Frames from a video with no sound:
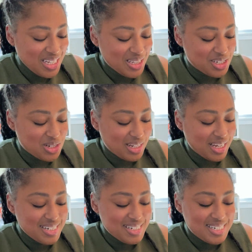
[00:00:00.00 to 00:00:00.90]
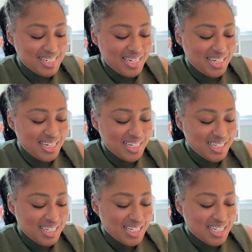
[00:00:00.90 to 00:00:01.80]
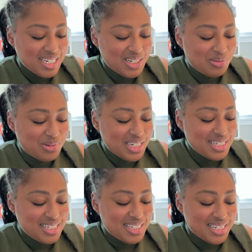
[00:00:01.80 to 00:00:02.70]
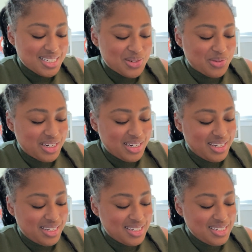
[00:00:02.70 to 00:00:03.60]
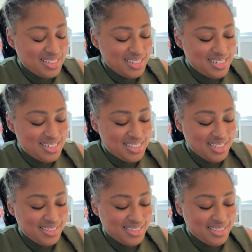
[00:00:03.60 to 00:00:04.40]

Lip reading: So let's see what this one is.